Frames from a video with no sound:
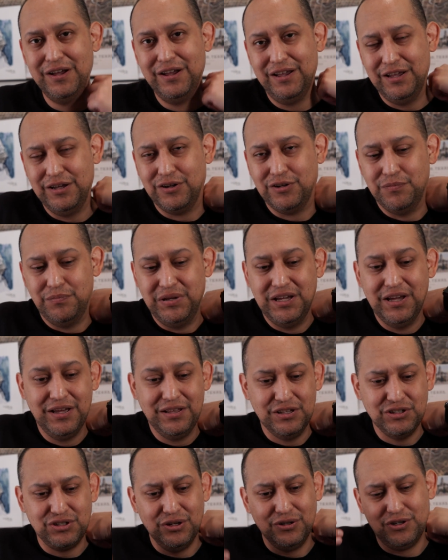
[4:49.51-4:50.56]
It could be,
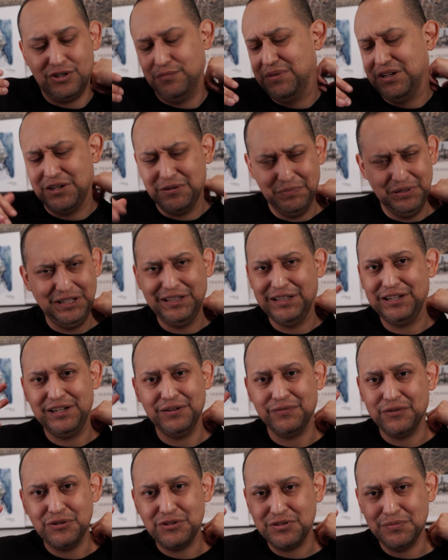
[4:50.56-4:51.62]
the song could be completely
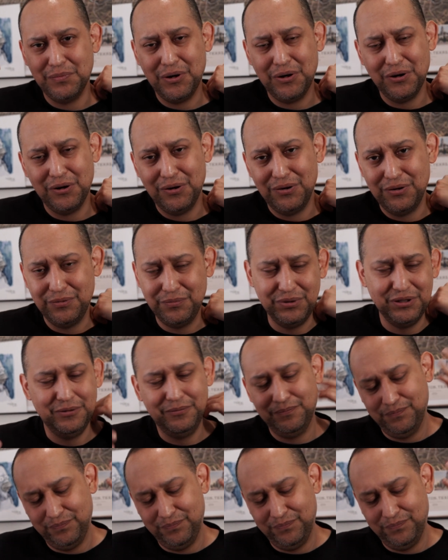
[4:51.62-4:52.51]
different tomorrow, but